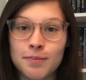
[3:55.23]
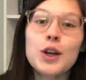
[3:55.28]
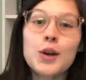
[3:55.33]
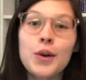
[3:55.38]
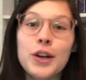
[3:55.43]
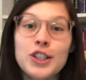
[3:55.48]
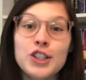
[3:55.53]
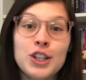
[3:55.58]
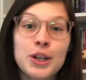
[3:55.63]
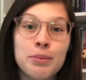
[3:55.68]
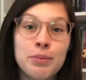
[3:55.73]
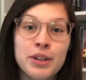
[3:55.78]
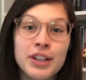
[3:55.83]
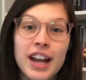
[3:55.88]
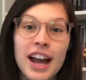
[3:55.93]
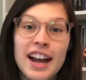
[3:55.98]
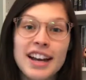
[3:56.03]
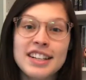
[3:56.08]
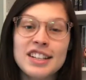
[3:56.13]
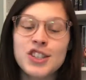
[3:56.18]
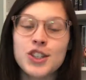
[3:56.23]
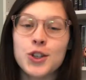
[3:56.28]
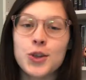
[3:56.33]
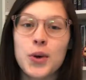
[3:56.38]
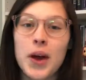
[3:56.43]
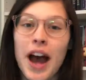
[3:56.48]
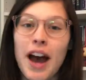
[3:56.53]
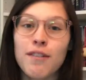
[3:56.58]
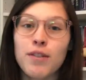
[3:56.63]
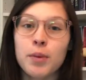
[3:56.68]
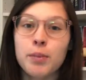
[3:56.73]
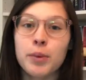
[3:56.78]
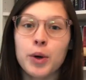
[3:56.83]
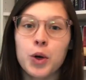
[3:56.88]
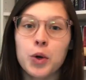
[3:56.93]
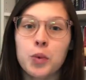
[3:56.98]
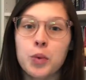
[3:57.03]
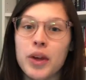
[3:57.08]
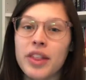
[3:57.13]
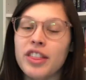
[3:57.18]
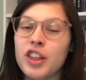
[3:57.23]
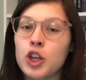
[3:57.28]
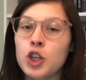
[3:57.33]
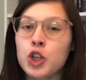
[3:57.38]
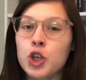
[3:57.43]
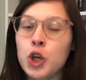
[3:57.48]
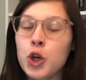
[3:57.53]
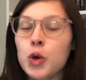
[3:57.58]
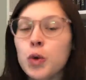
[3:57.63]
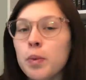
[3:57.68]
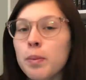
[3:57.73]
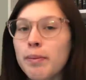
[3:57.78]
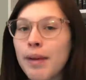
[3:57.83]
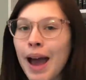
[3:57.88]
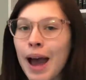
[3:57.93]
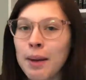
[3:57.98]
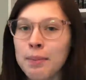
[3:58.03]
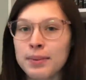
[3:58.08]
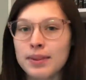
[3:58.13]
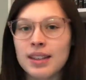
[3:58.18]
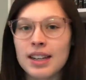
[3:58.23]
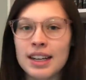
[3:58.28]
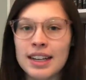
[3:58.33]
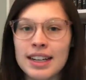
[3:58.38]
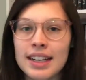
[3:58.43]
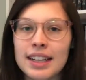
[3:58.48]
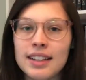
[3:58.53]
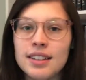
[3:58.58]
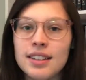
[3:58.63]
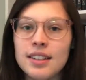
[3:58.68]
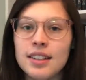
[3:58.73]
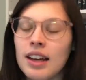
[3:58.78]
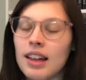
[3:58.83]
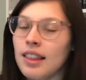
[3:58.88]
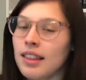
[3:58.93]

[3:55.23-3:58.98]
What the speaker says: Question number 9 is, do you have a book with 2 maps in it?